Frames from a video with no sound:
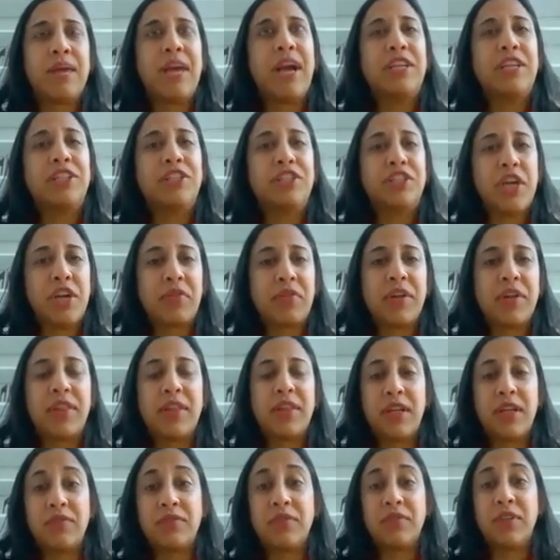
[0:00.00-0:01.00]
I generally
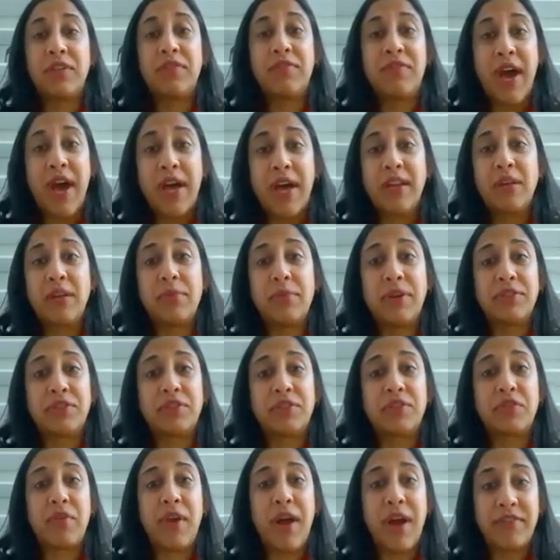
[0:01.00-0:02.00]
think of lenvatinib and
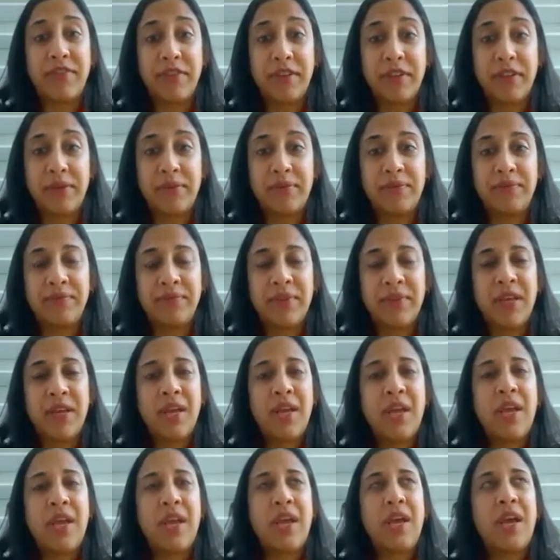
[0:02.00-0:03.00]
sorafenib.
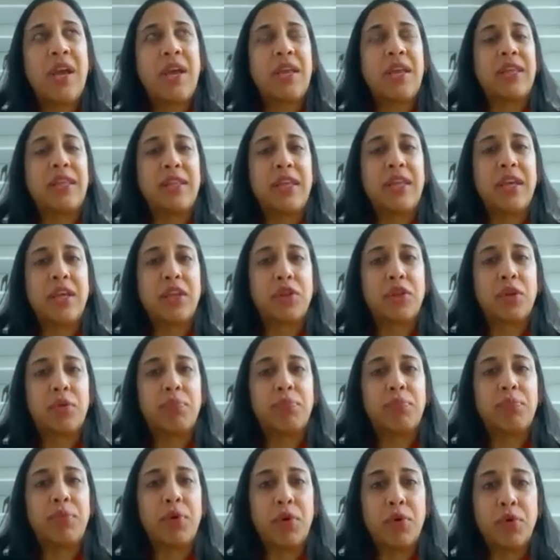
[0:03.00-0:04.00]
I think
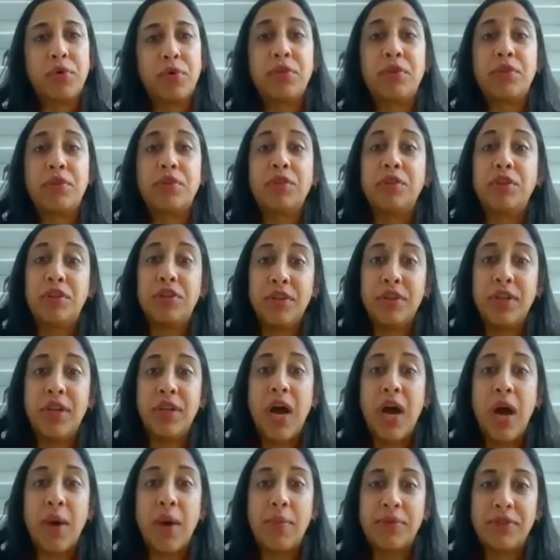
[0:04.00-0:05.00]
they're both good
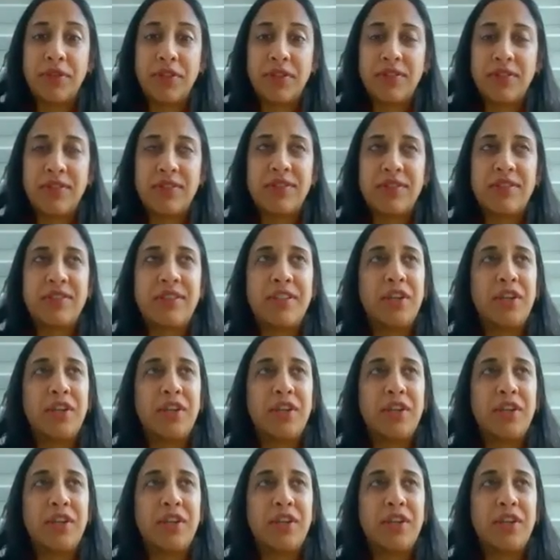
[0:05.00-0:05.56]
options.